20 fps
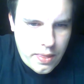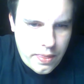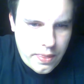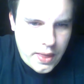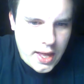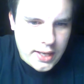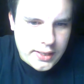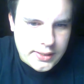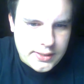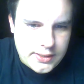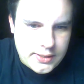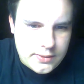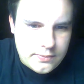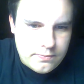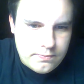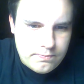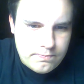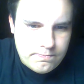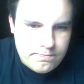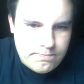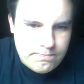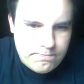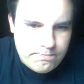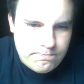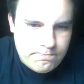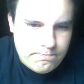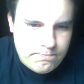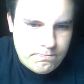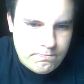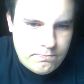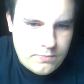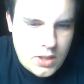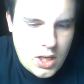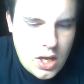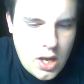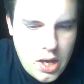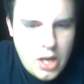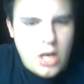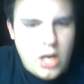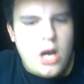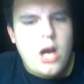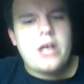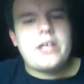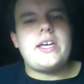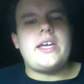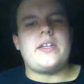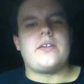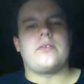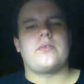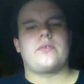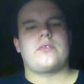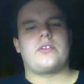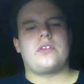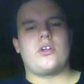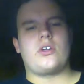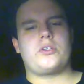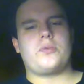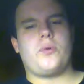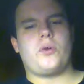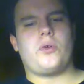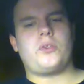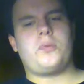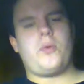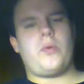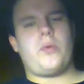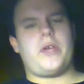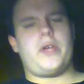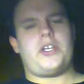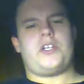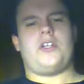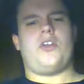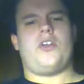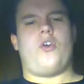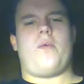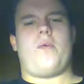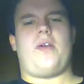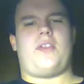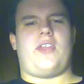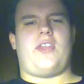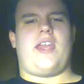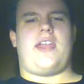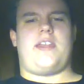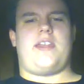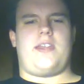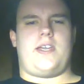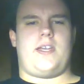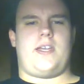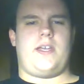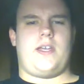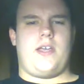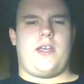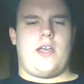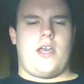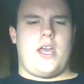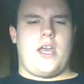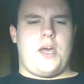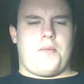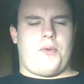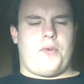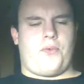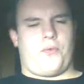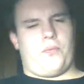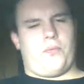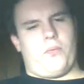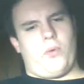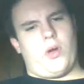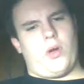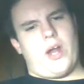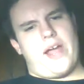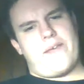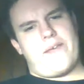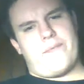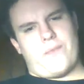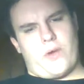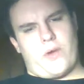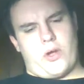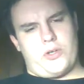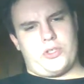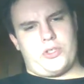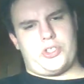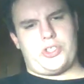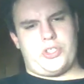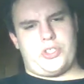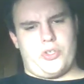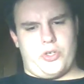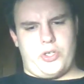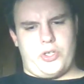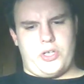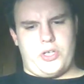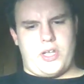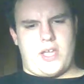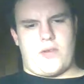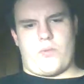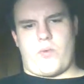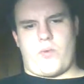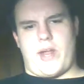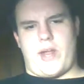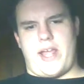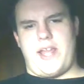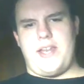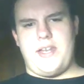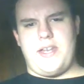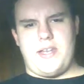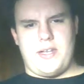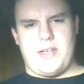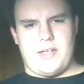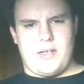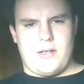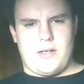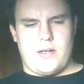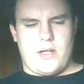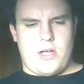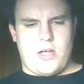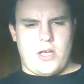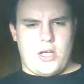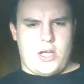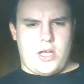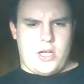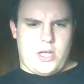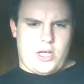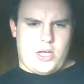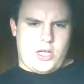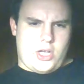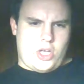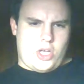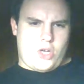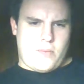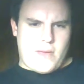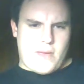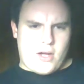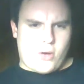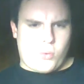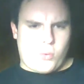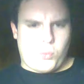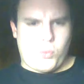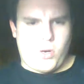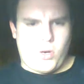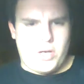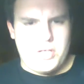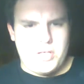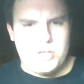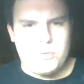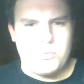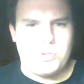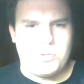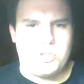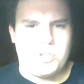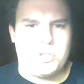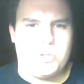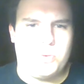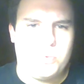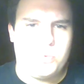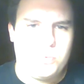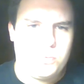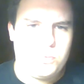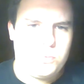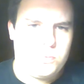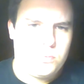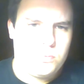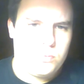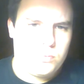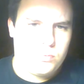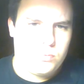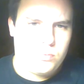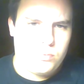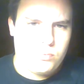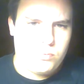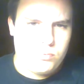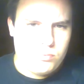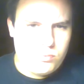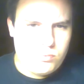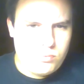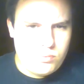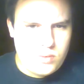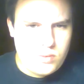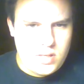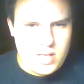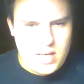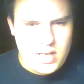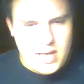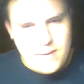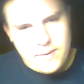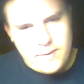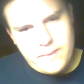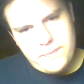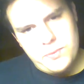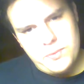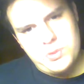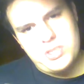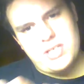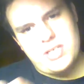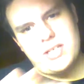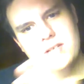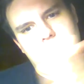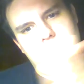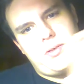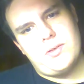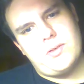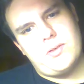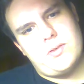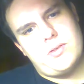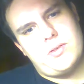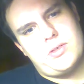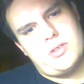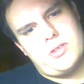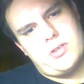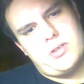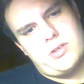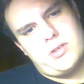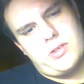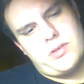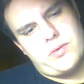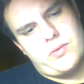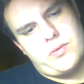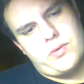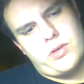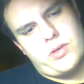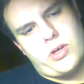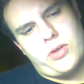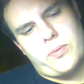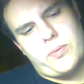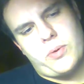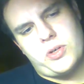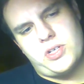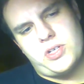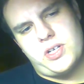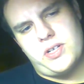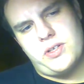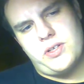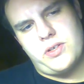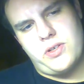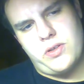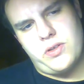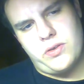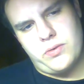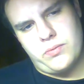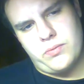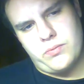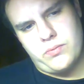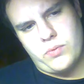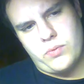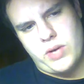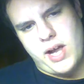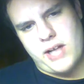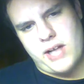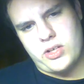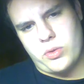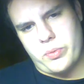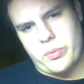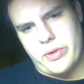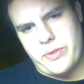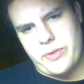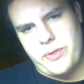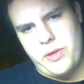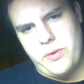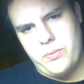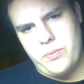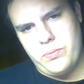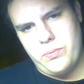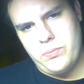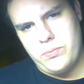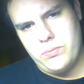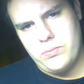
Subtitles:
Thanks. Again, there's multiple ways you can go about the ending, but from what I've understood and read, no matter what you do, even if you send the other person into the reactor with you,